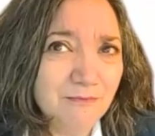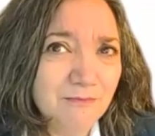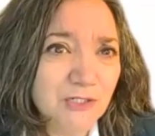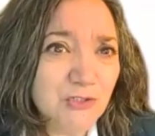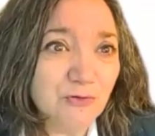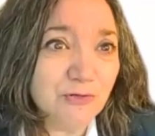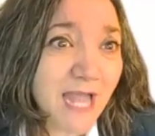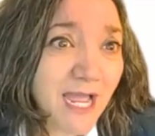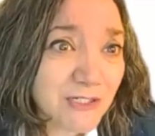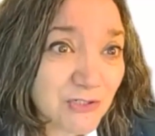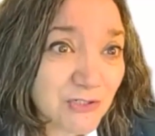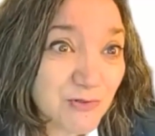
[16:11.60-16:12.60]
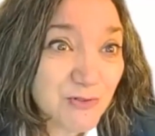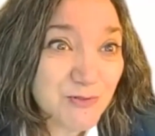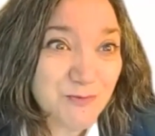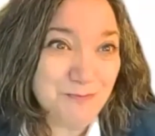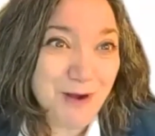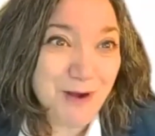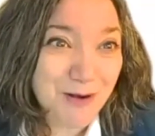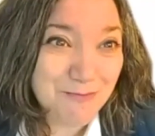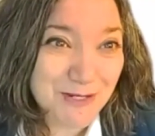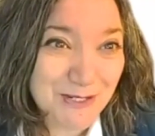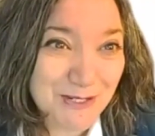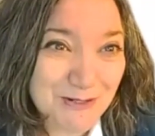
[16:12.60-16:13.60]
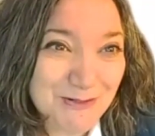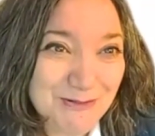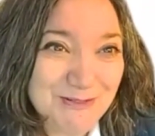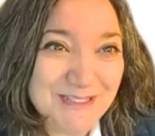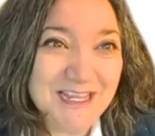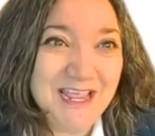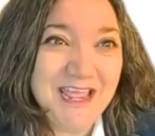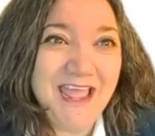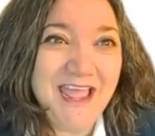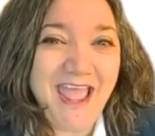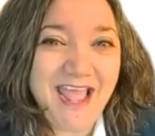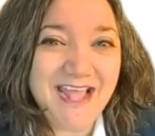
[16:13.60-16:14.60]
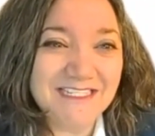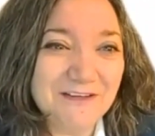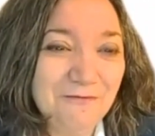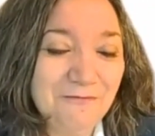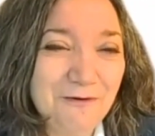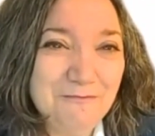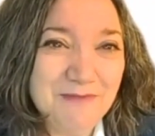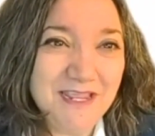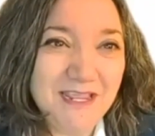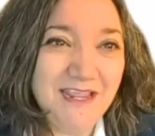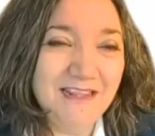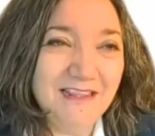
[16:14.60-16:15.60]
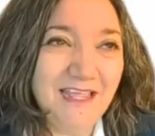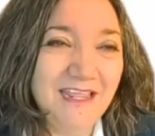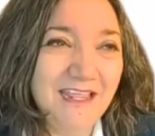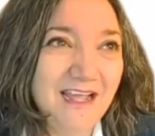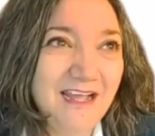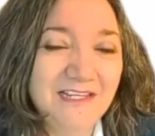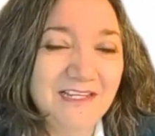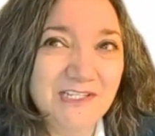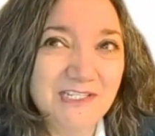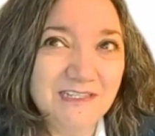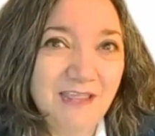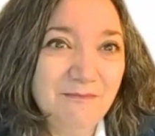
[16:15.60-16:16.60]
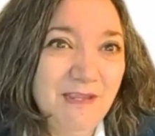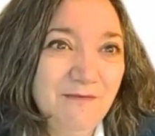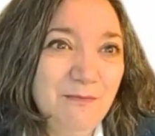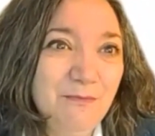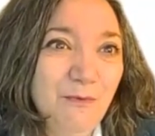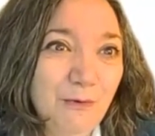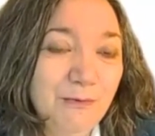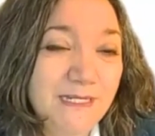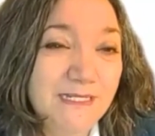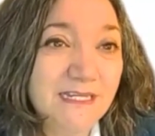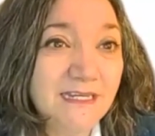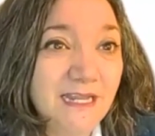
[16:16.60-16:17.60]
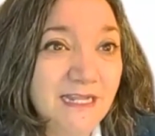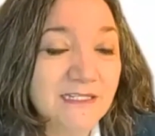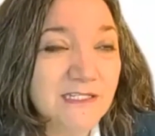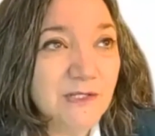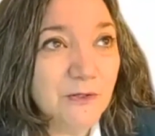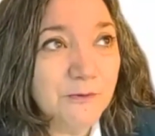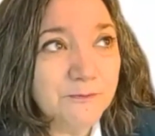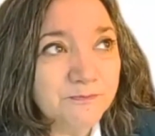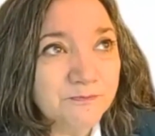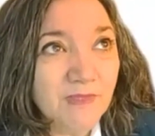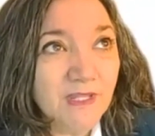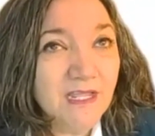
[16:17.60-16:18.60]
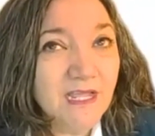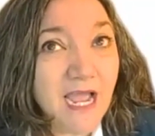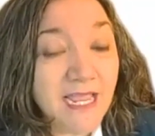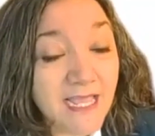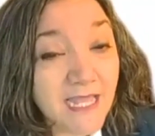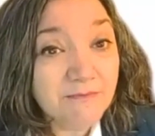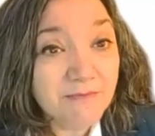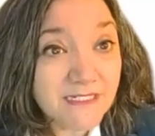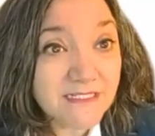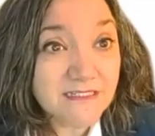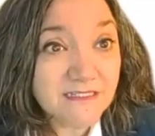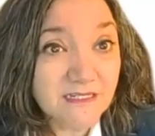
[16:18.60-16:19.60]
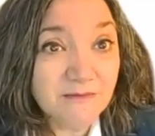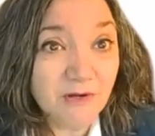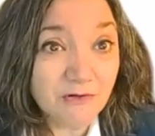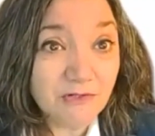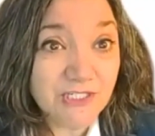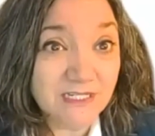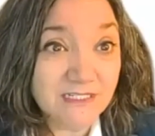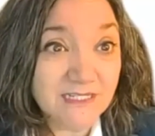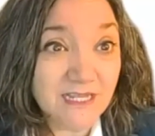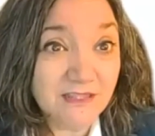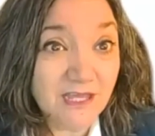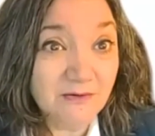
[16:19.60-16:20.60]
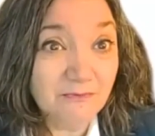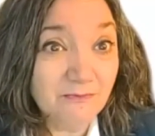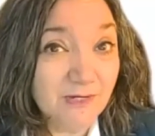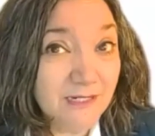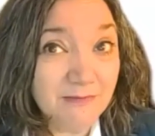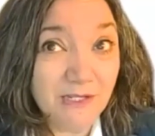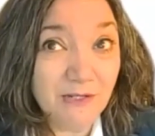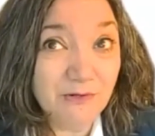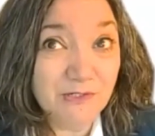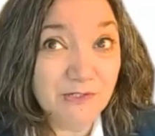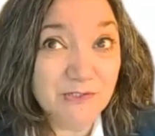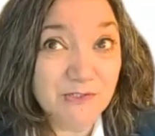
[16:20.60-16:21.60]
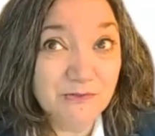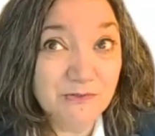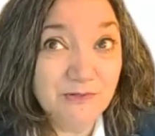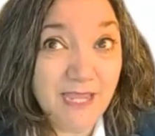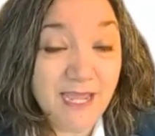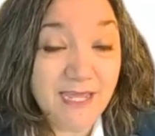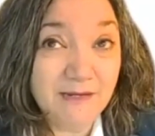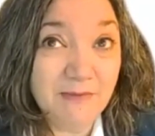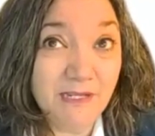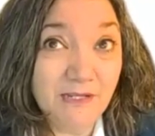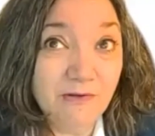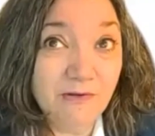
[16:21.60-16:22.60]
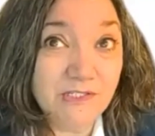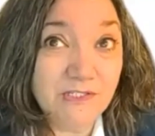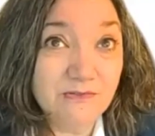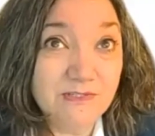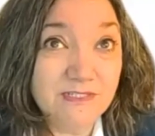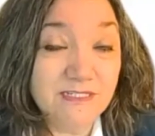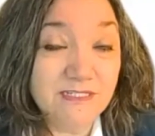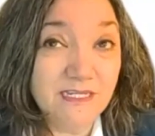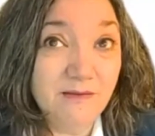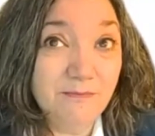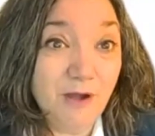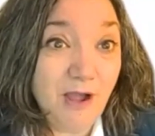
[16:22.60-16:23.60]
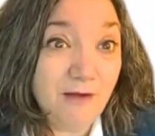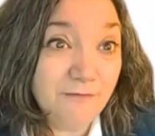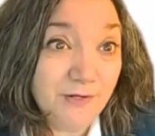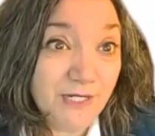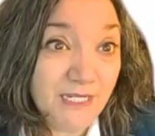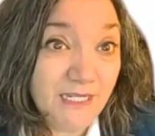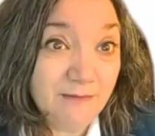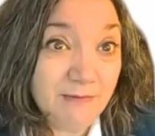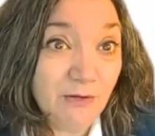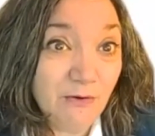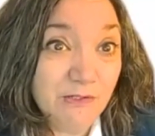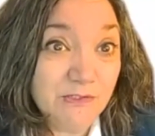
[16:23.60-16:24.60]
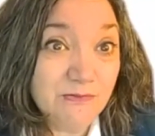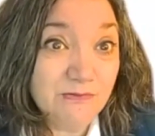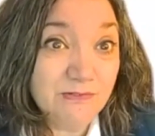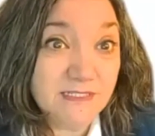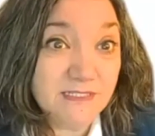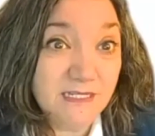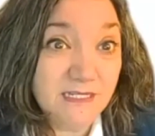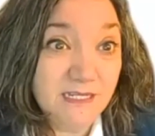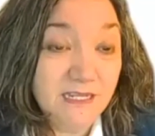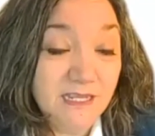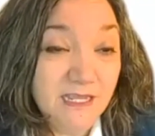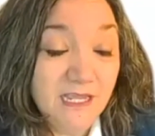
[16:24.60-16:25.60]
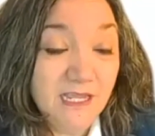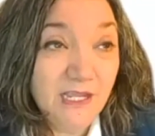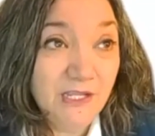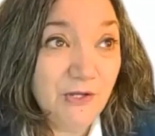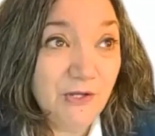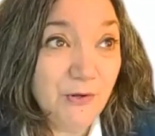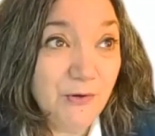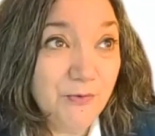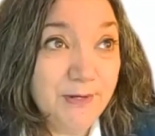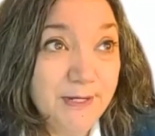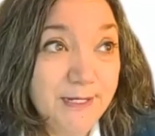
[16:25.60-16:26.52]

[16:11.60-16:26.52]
churrascos or barbecues. And for me, like, it just gave me even more reason. And so I had mixed emotions. I thought, what am I going to get? Am I going to see poverty? Am I going to see, you know,